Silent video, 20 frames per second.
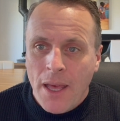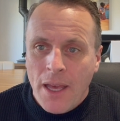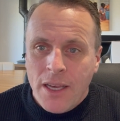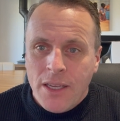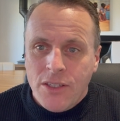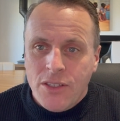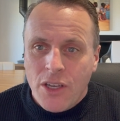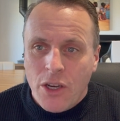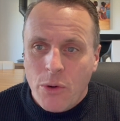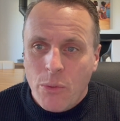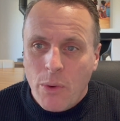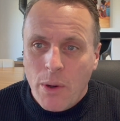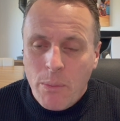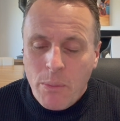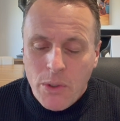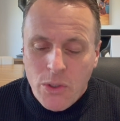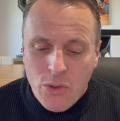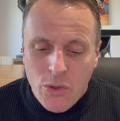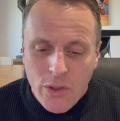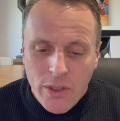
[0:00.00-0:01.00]
So when
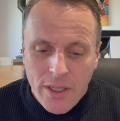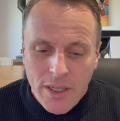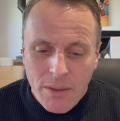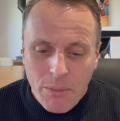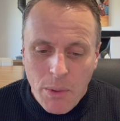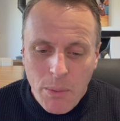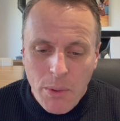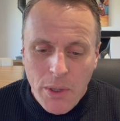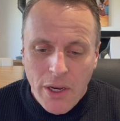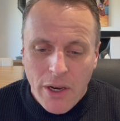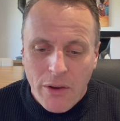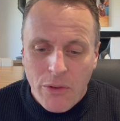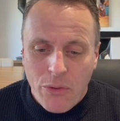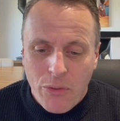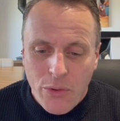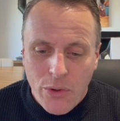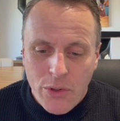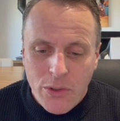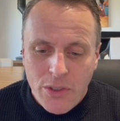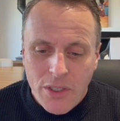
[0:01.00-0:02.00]
we're going
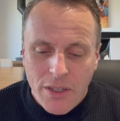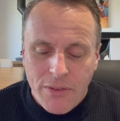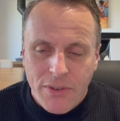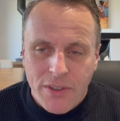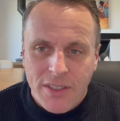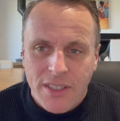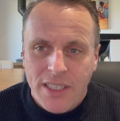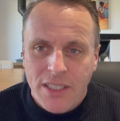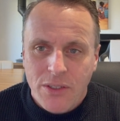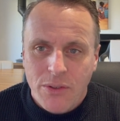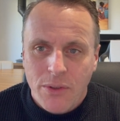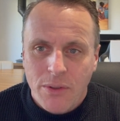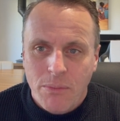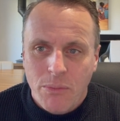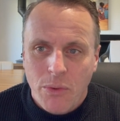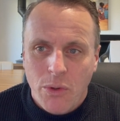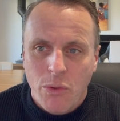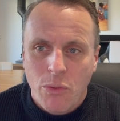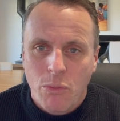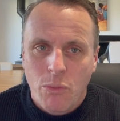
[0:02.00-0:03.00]
through stuff, I said to him,
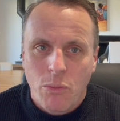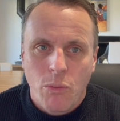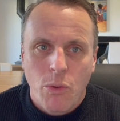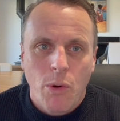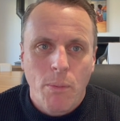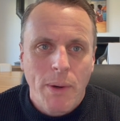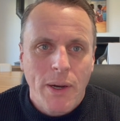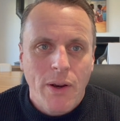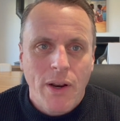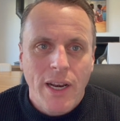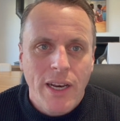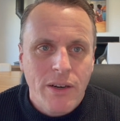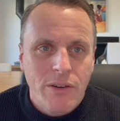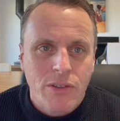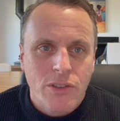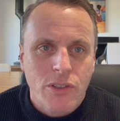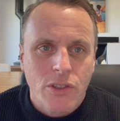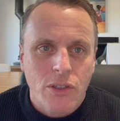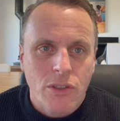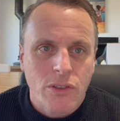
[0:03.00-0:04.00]
well, what about
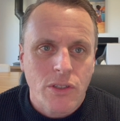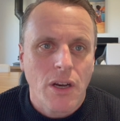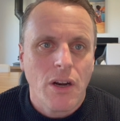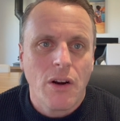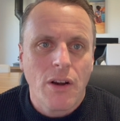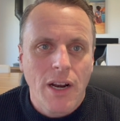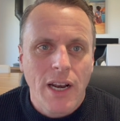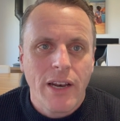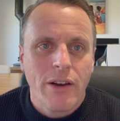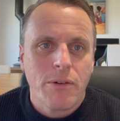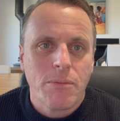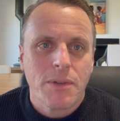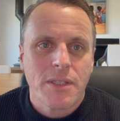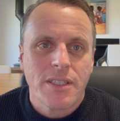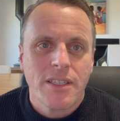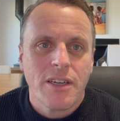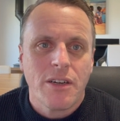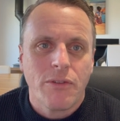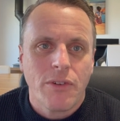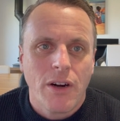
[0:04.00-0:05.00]
clearance costs? I'll clear it
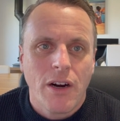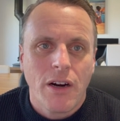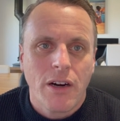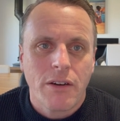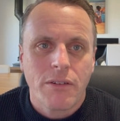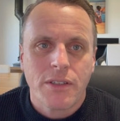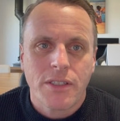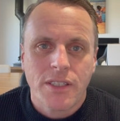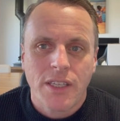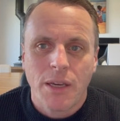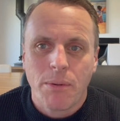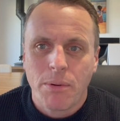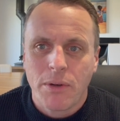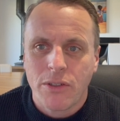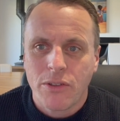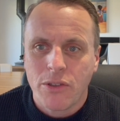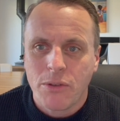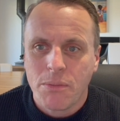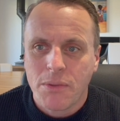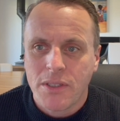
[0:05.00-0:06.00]
myself. I'll hire a skip and I'll
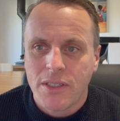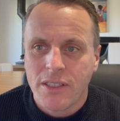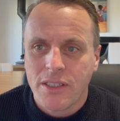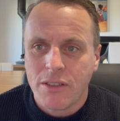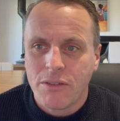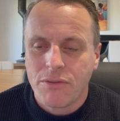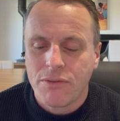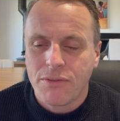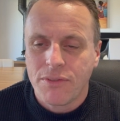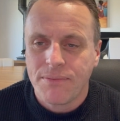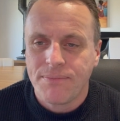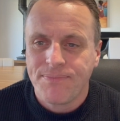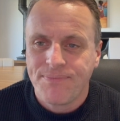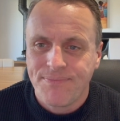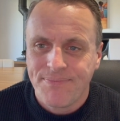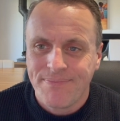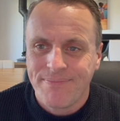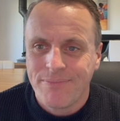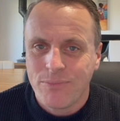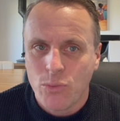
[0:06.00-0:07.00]
do it myself.
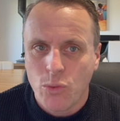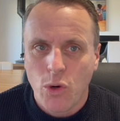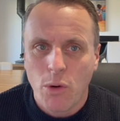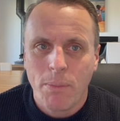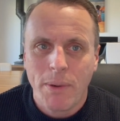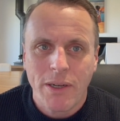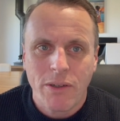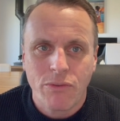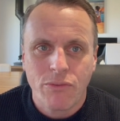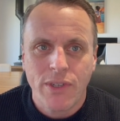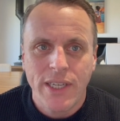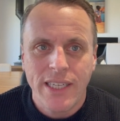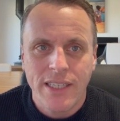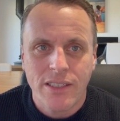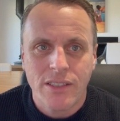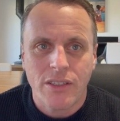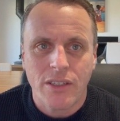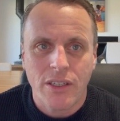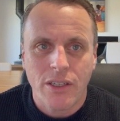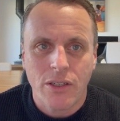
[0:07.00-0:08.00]
What about
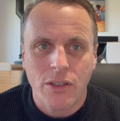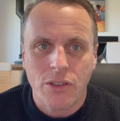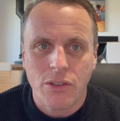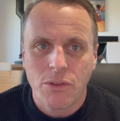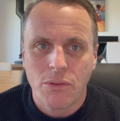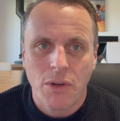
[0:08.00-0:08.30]
redesign costs?